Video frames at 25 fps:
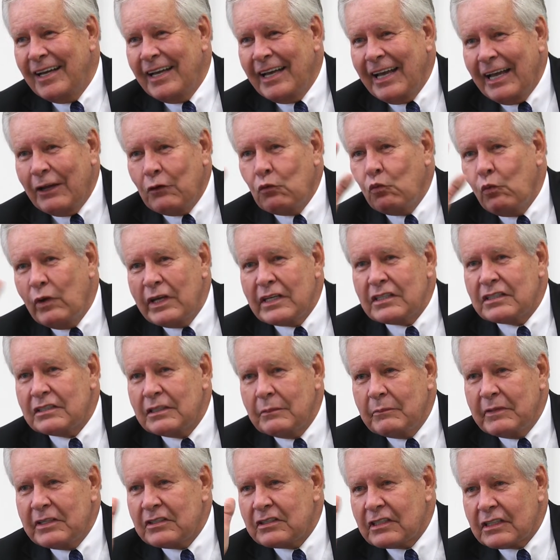And
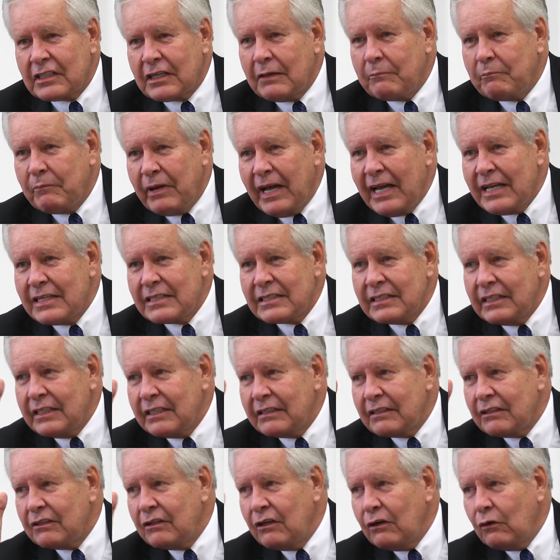wisdom is the capacity
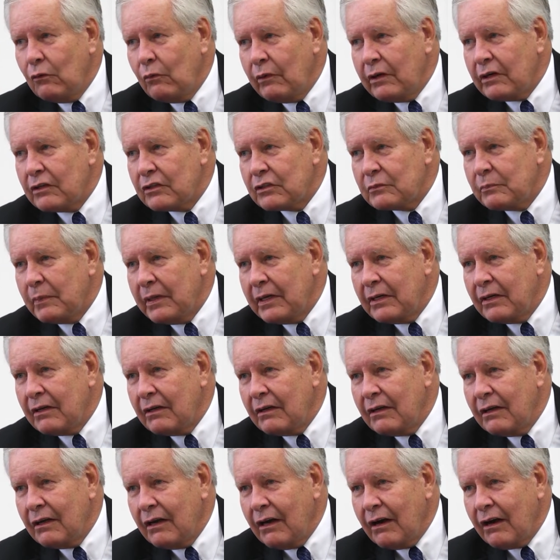to know where to spend
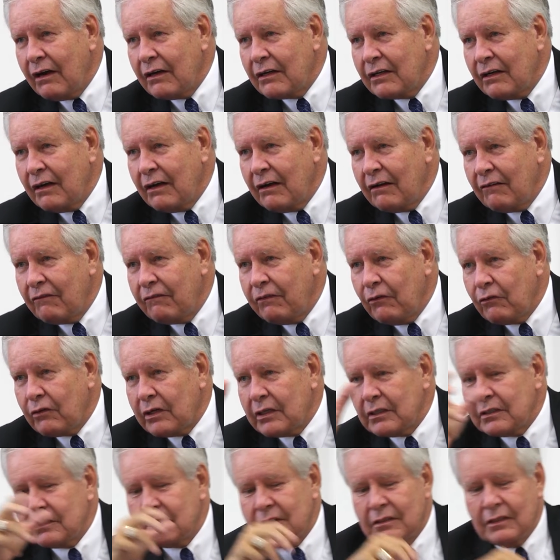our
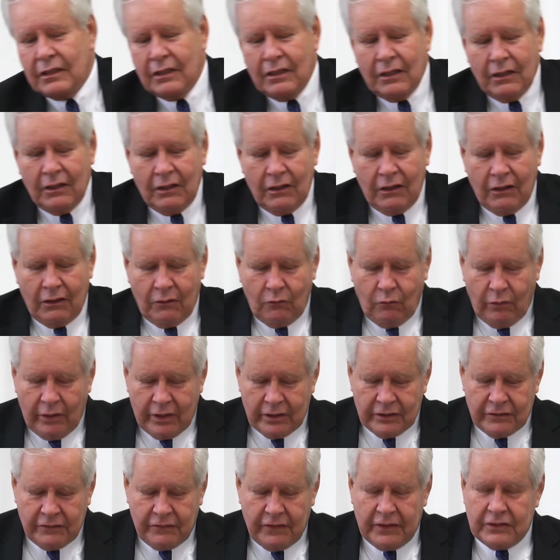focus on what
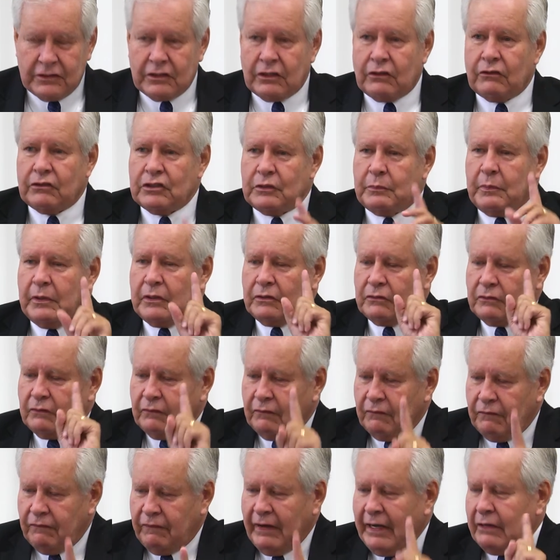is physical and spiritual.
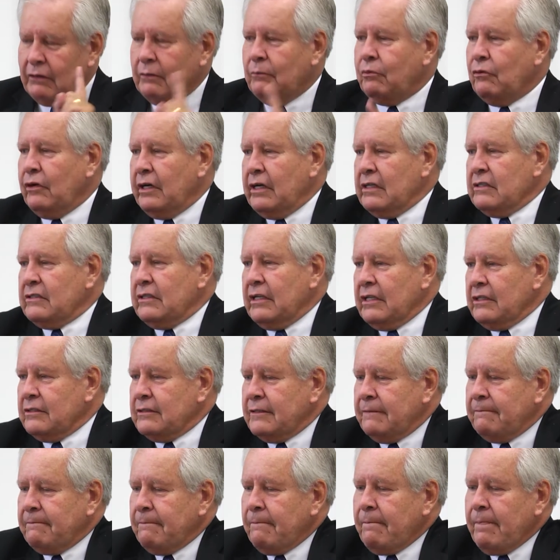Final point is this: